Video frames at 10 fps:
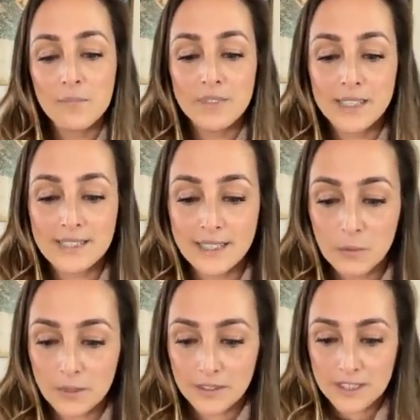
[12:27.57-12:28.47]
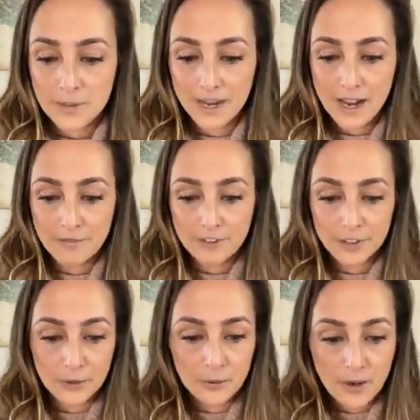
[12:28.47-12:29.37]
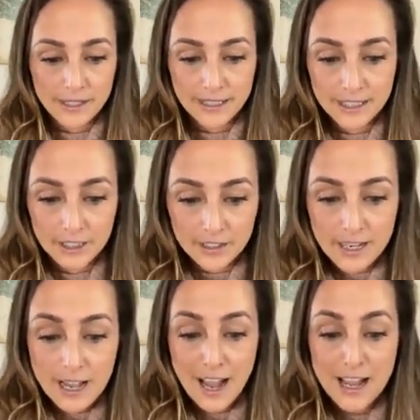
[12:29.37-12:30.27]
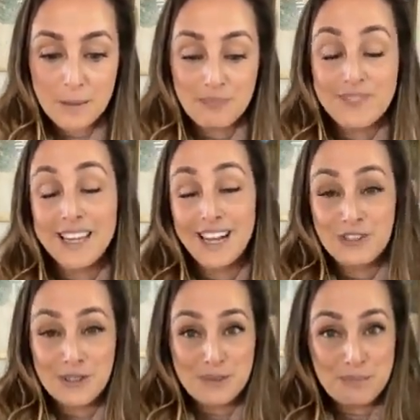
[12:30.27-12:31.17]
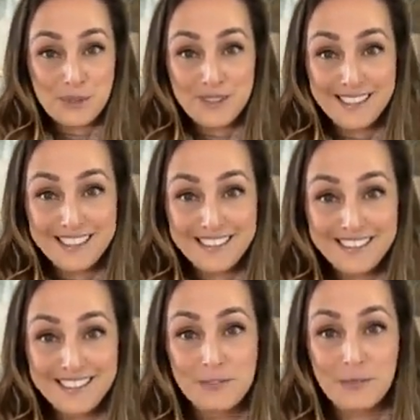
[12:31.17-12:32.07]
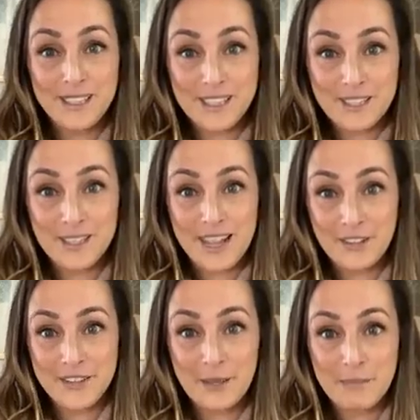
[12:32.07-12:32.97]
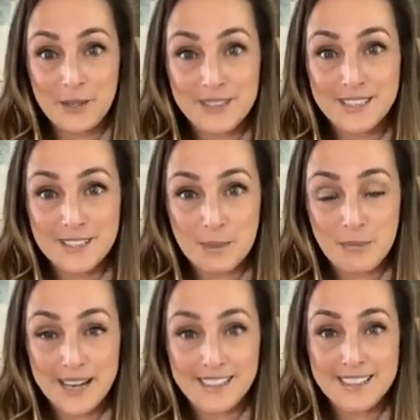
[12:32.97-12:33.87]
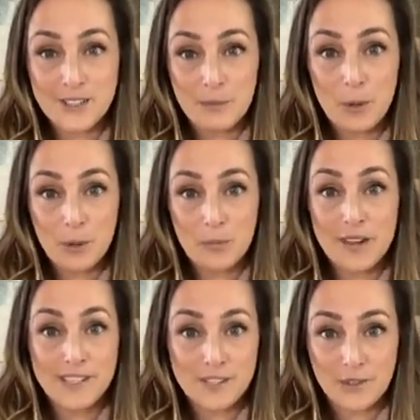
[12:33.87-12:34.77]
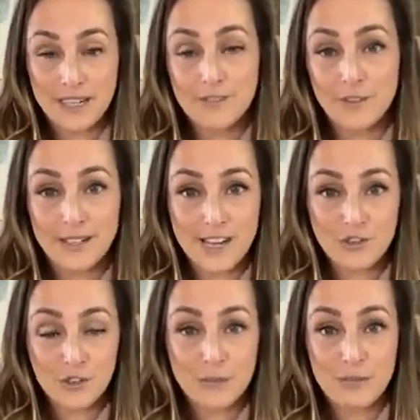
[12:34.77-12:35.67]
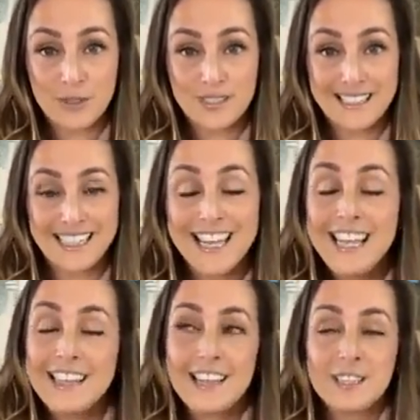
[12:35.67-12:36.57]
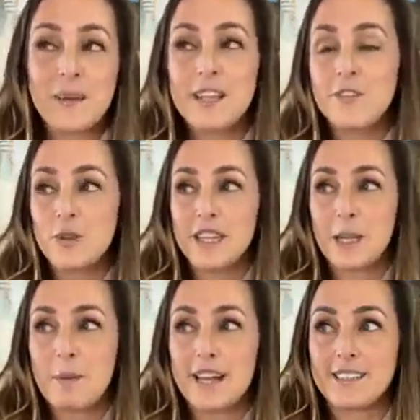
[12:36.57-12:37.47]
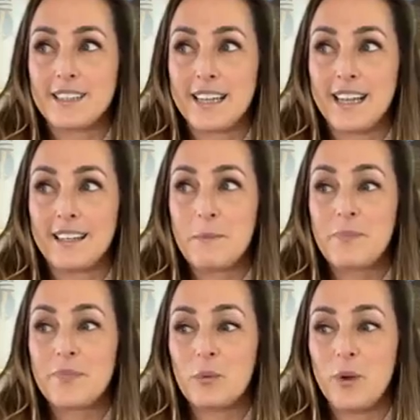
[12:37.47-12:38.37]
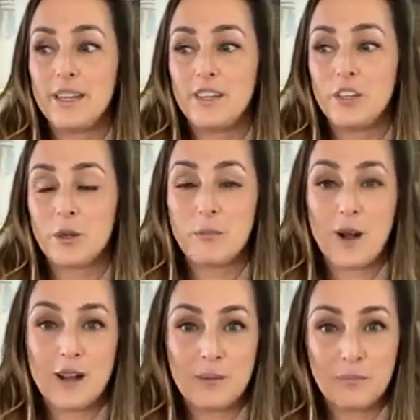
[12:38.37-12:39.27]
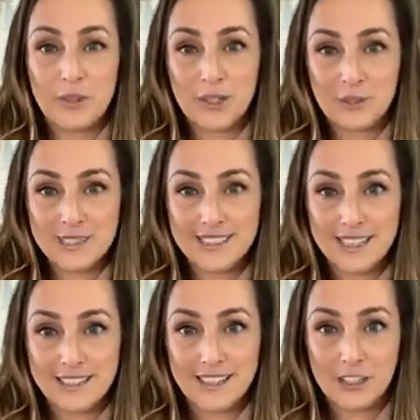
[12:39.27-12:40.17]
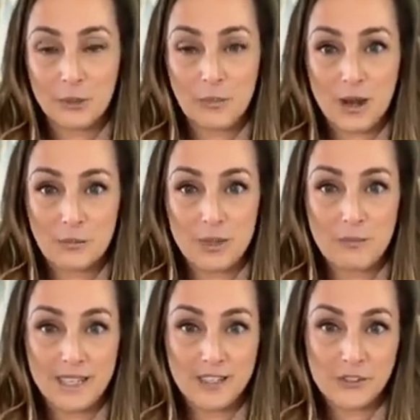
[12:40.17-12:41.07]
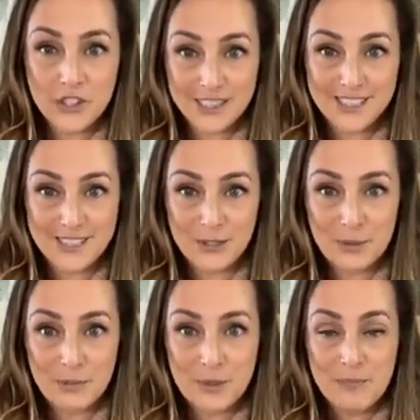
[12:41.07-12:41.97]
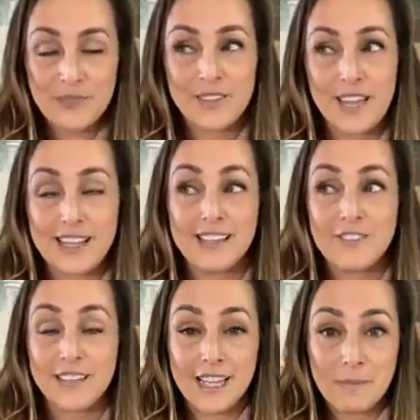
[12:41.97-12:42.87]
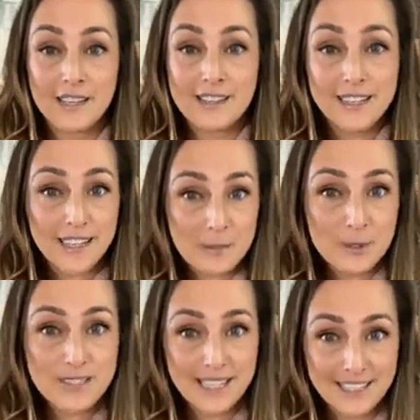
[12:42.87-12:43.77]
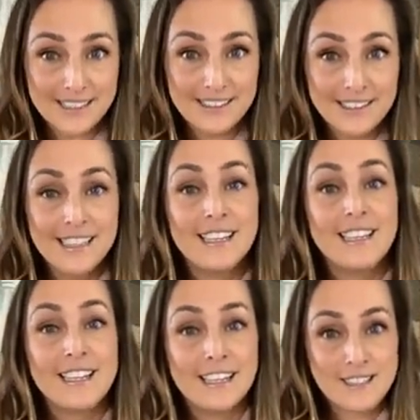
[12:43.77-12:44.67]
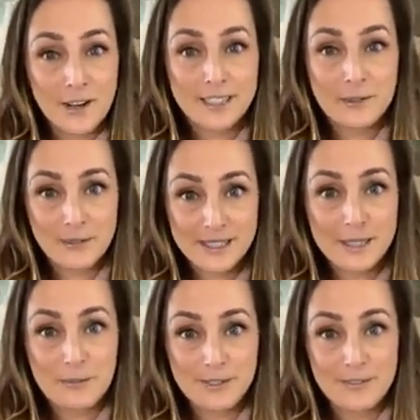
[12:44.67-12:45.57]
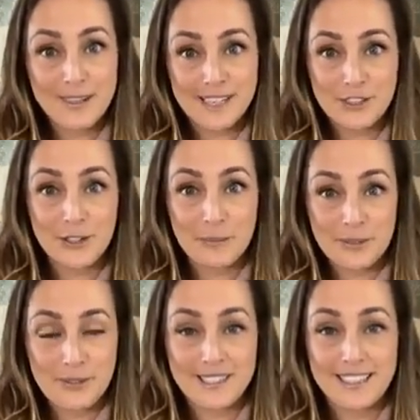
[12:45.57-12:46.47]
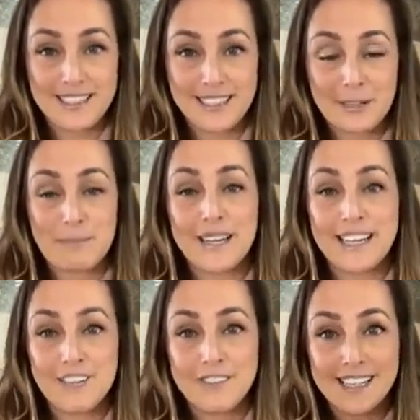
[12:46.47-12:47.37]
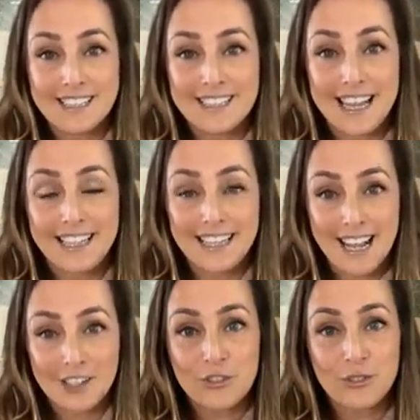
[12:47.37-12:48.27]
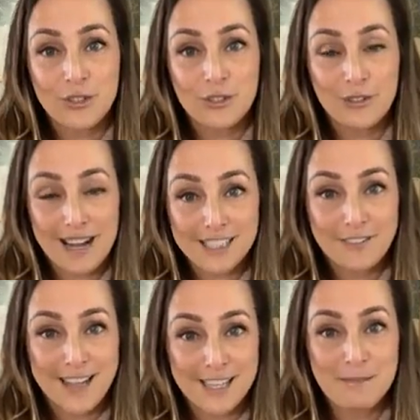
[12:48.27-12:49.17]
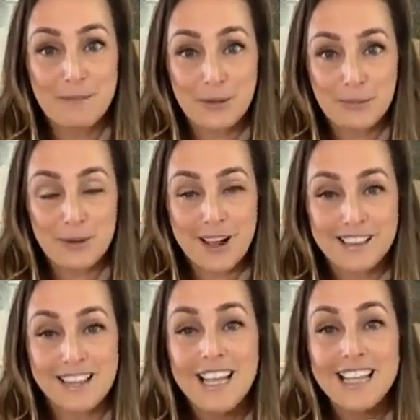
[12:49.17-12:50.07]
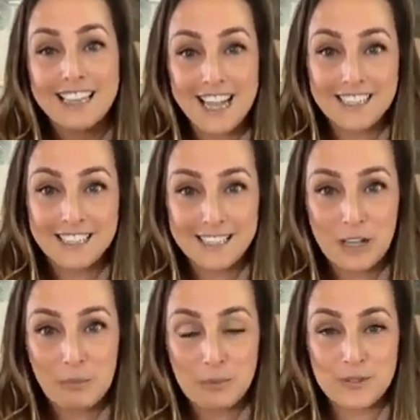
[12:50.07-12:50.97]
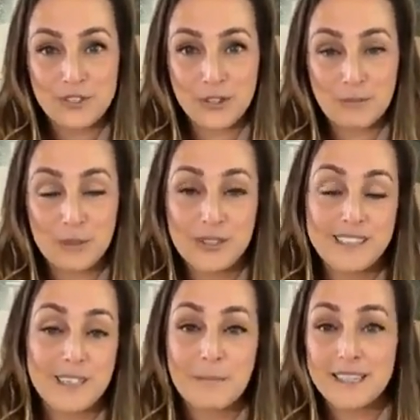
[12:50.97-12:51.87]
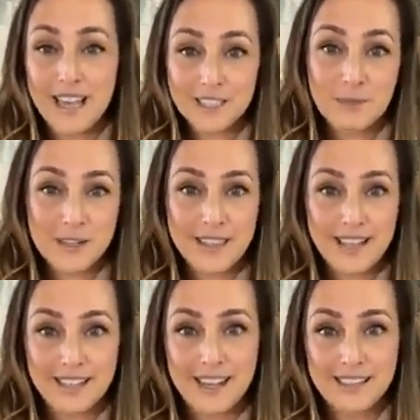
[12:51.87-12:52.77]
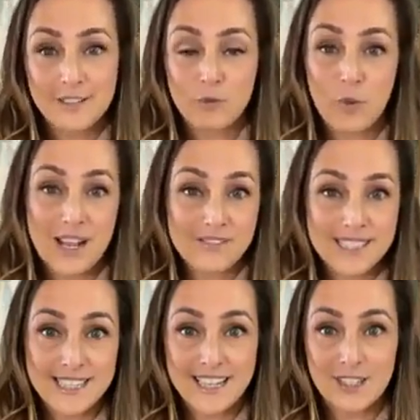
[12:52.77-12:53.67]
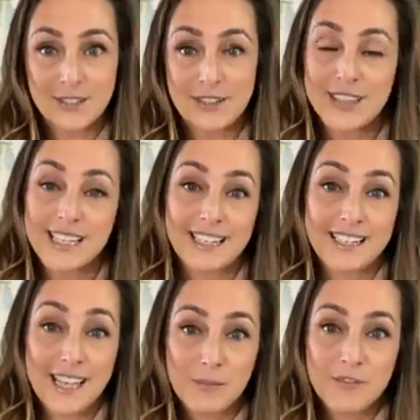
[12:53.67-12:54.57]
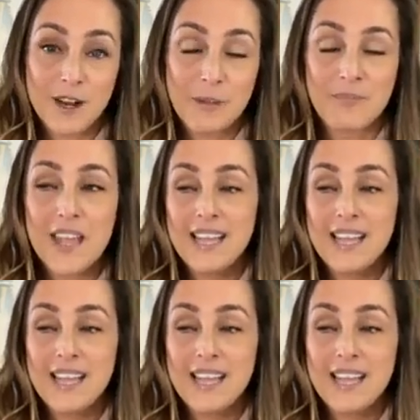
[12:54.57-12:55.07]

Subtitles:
Let's see, what else do I have for you on here? Natural immunity. We need a healthy immune system, right? So bone broth is great for natural immunity. That's why if you think back to like when you were sick and your mom would make you chicken soup, okay, if it came out of the Campbell's can, is not gonna really raise your immunity here. But if it's a natural grass-fed bone broth, that's gonna help boost your immunity. But that's where that kind of wives' tale or thing came from,